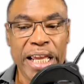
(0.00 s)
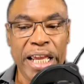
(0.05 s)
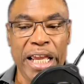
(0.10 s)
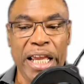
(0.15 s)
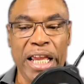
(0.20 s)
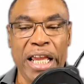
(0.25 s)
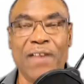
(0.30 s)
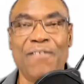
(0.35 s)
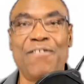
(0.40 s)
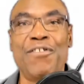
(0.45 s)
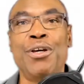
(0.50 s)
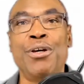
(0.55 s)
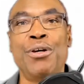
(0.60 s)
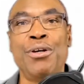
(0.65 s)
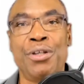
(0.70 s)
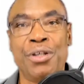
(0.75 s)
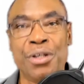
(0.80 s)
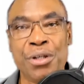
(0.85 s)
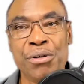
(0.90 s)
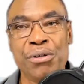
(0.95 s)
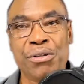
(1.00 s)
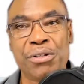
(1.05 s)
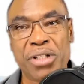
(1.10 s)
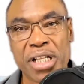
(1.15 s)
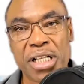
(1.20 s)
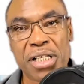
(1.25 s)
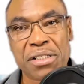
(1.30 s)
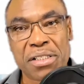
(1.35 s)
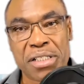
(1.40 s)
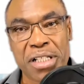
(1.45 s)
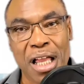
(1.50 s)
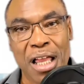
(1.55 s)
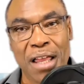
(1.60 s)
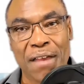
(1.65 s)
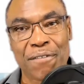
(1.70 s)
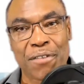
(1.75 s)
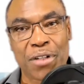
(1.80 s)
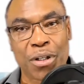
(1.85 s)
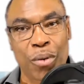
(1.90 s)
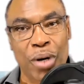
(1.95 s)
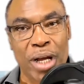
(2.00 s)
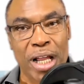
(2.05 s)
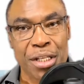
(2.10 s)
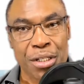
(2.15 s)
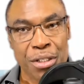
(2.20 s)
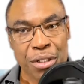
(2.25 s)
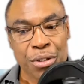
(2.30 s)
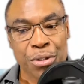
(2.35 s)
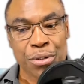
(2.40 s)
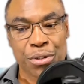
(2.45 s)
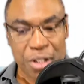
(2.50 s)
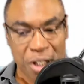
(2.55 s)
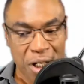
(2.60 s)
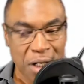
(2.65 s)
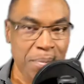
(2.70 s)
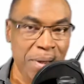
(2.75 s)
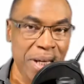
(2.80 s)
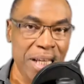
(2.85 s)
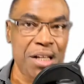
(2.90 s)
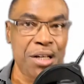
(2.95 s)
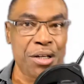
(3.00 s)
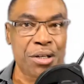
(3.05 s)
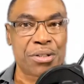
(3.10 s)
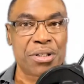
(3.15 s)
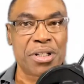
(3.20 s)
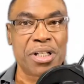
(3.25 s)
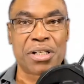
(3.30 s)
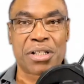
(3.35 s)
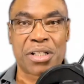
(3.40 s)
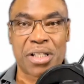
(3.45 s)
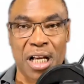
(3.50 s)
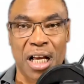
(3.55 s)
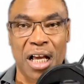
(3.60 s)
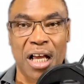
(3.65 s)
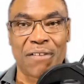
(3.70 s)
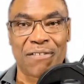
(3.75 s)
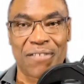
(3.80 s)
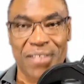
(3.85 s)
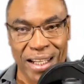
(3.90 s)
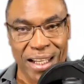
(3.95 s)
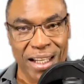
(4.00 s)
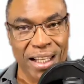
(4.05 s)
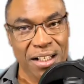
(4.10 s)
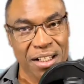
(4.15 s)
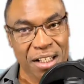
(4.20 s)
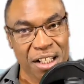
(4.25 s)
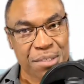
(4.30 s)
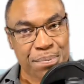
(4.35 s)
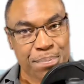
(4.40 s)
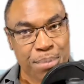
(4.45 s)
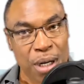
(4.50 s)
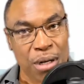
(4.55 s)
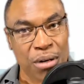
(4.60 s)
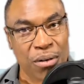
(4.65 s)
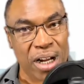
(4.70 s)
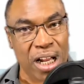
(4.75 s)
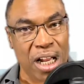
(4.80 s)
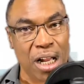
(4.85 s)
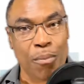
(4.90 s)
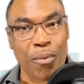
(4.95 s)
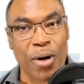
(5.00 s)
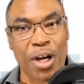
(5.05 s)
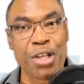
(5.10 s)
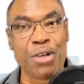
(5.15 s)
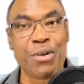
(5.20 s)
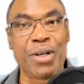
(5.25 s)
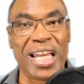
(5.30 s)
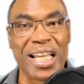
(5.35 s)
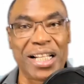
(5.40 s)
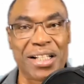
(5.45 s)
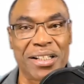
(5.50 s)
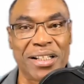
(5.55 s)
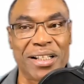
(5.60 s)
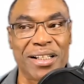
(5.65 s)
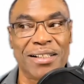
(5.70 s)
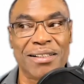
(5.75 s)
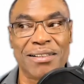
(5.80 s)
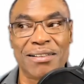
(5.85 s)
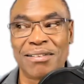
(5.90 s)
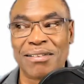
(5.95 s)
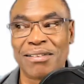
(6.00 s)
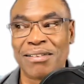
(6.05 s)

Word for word: If you use this stuff the way you should be using this stuff in this program, where you get to,